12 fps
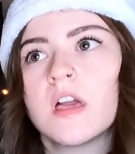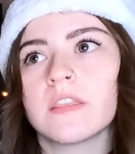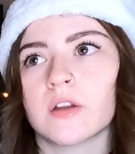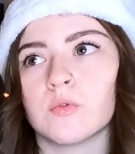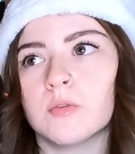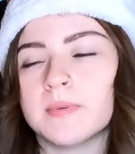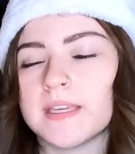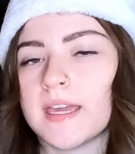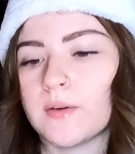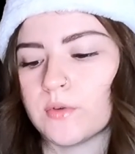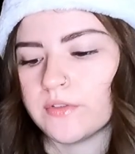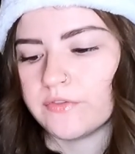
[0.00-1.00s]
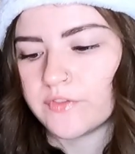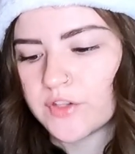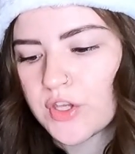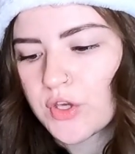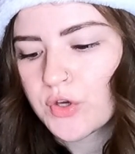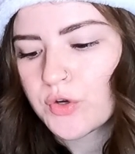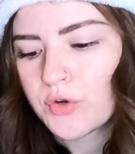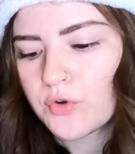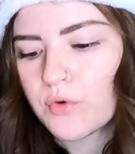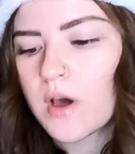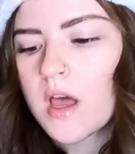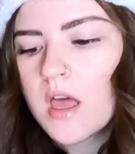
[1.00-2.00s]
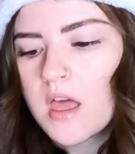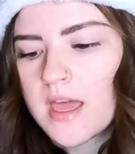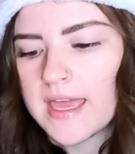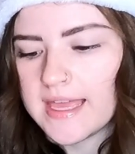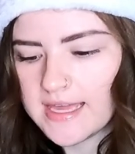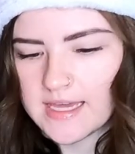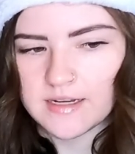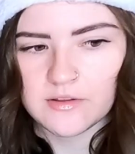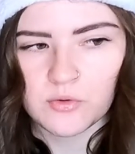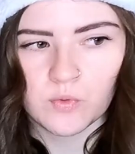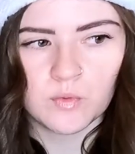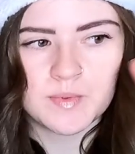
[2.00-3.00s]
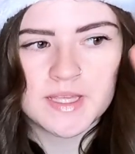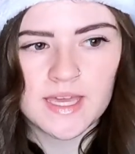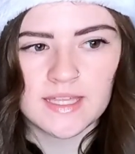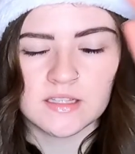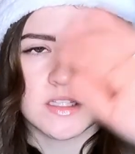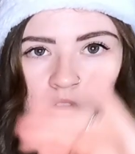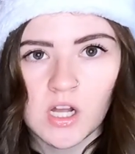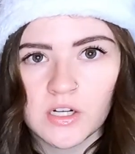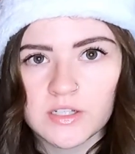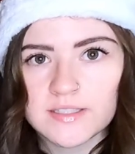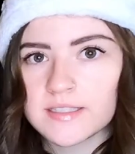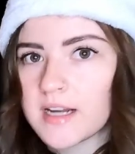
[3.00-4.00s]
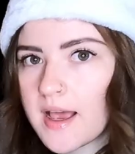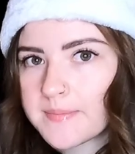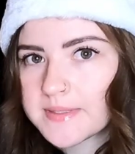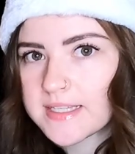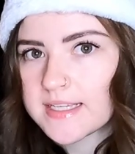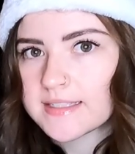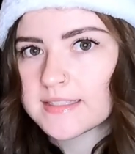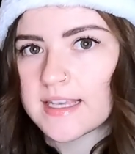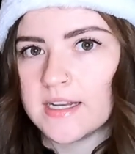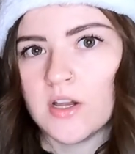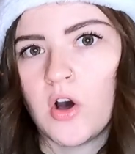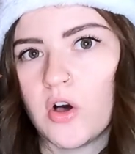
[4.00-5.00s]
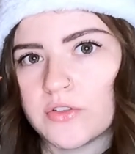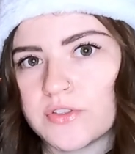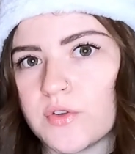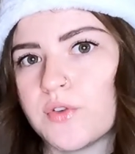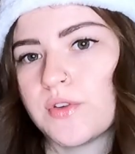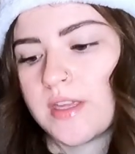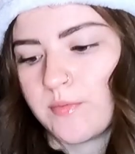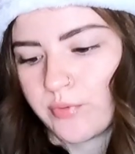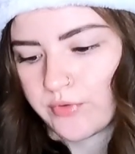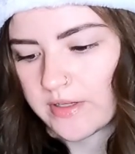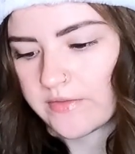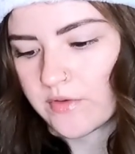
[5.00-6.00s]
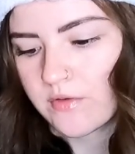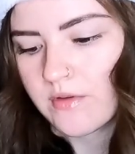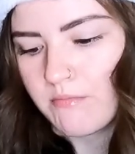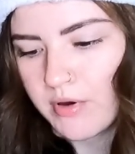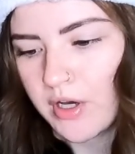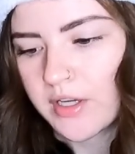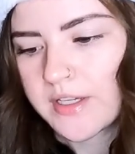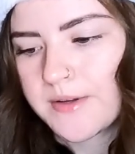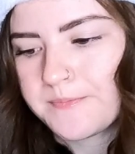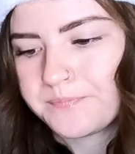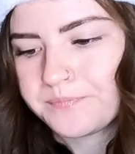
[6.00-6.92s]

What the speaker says: There will be a review, and there will be a longer synopsis, and also you can preview the book.